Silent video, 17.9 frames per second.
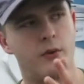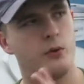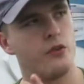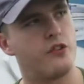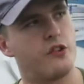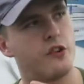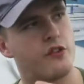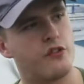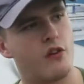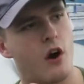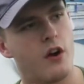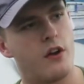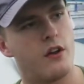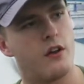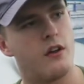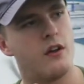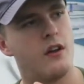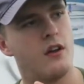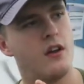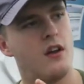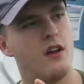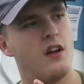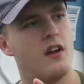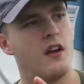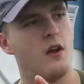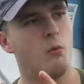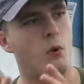He was just trying to,
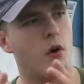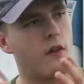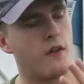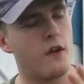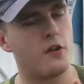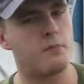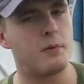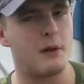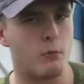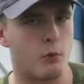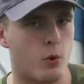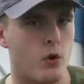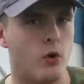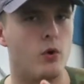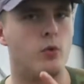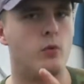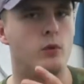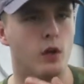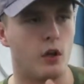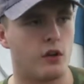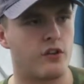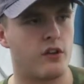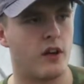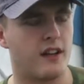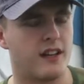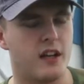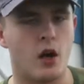one of those people who
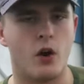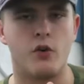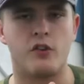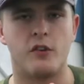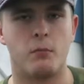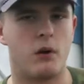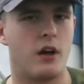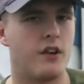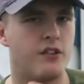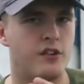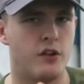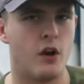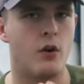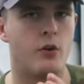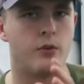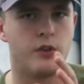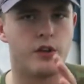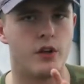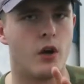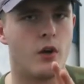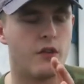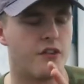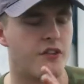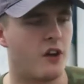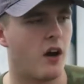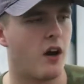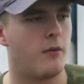looks like he owns the place, you know, you know
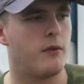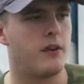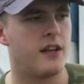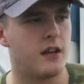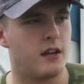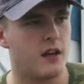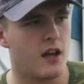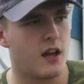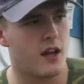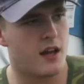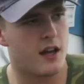the type. He,